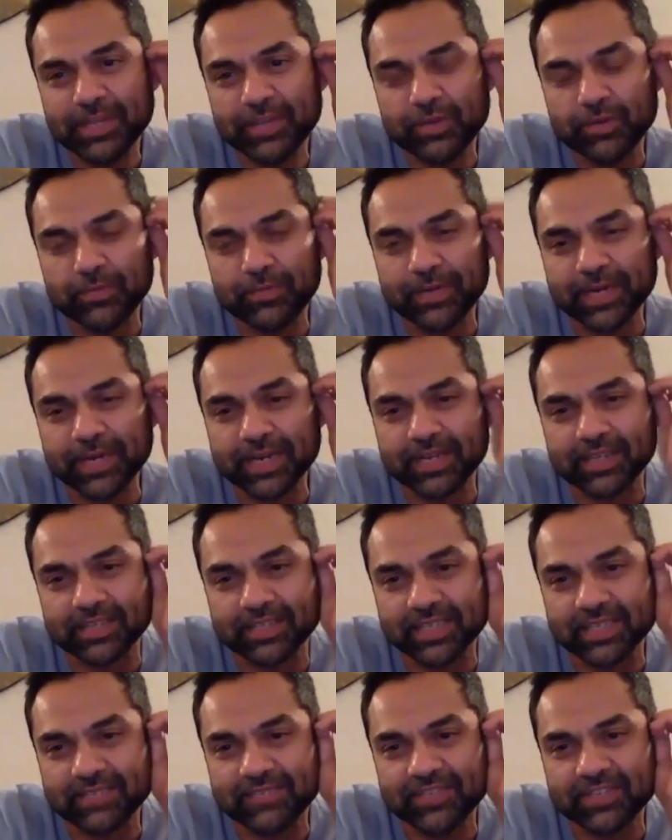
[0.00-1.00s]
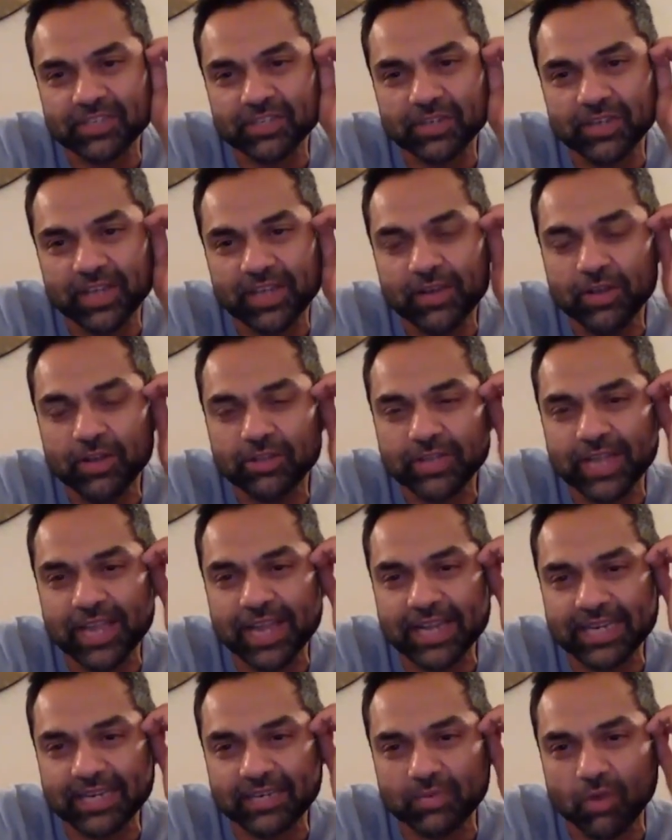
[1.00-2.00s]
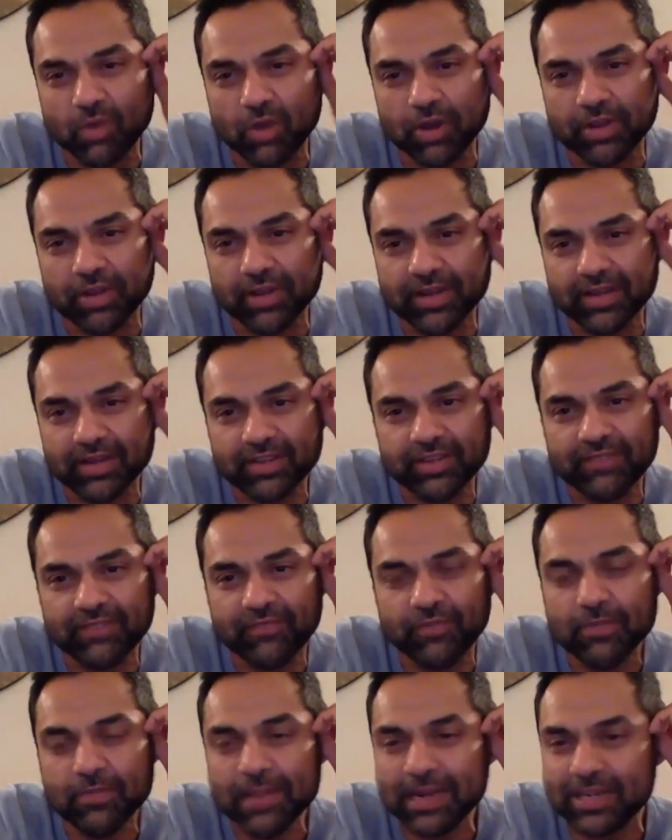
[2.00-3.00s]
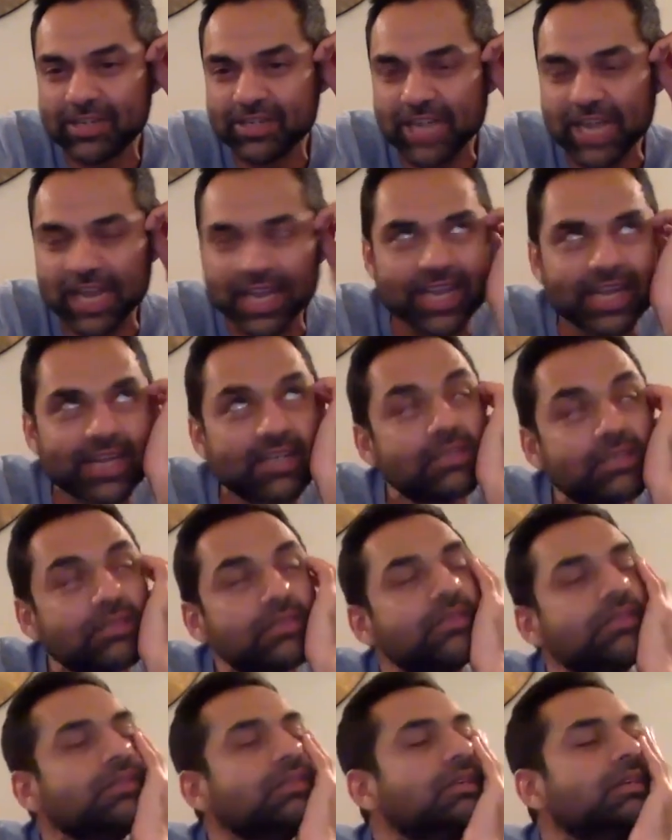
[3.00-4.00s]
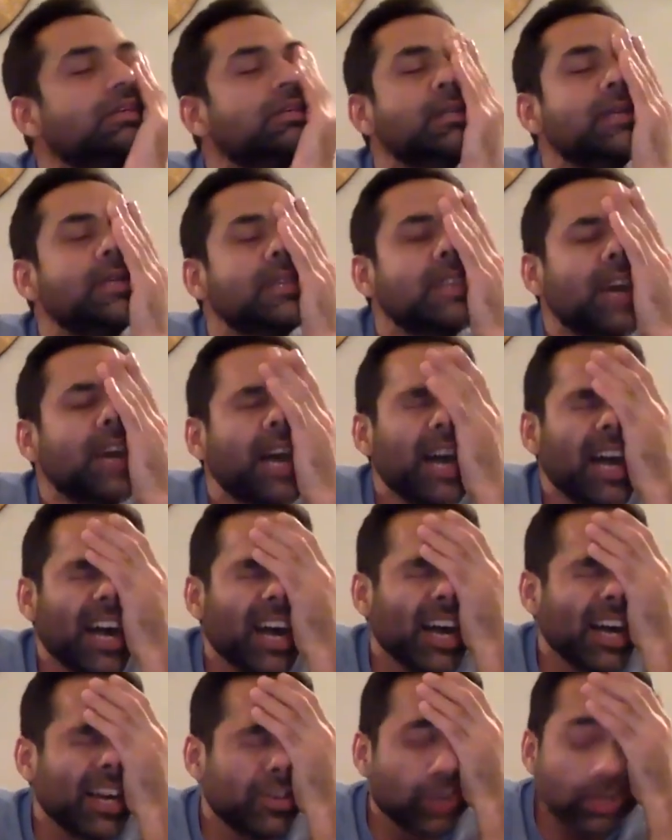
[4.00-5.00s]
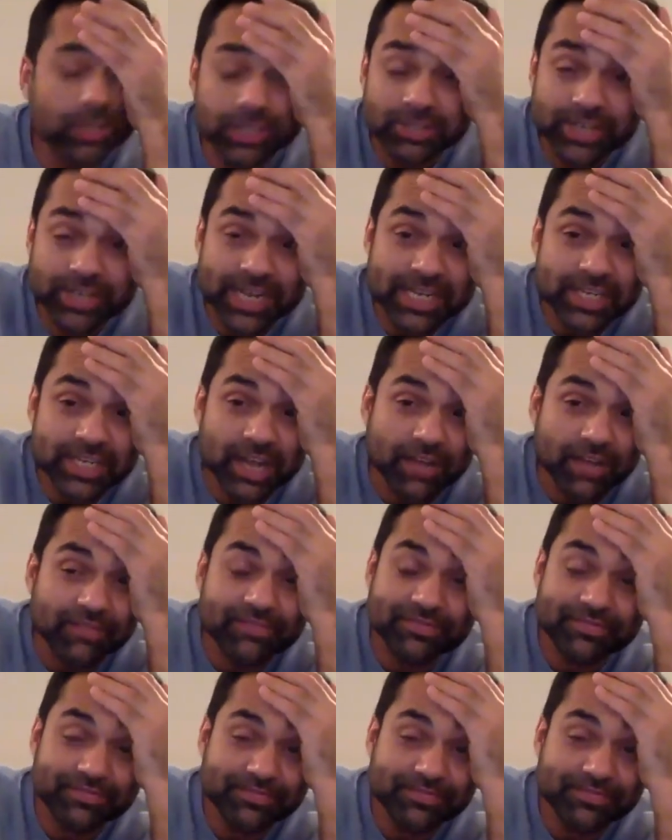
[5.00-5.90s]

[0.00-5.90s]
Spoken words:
Kubrick, because his vision. He also hated war. Full Metal Jacket, Dr. Strangelove.